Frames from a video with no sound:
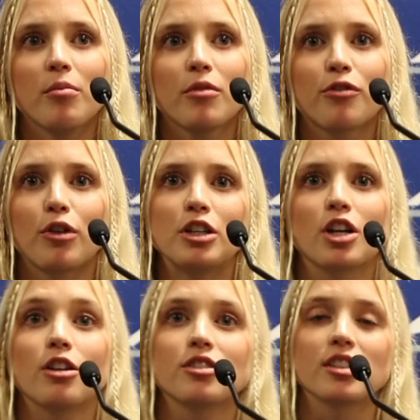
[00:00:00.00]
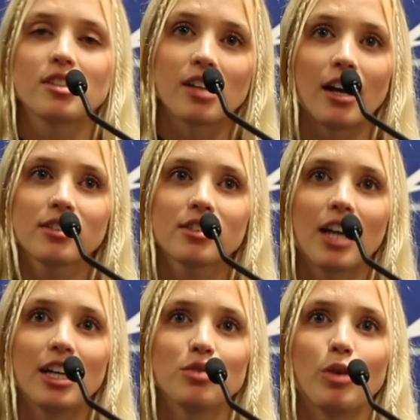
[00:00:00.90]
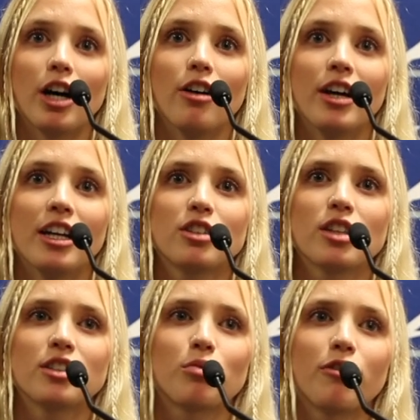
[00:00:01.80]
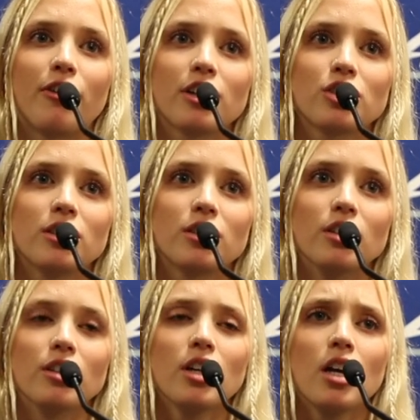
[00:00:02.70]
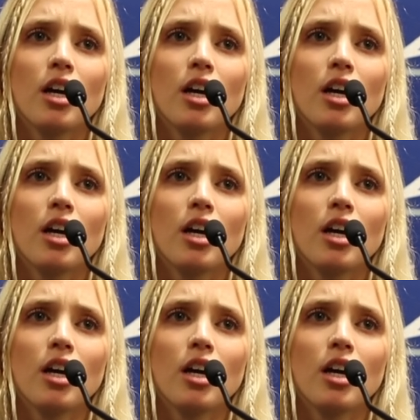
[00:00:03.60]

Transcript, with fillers: for each other's success as well. And it's refreshing to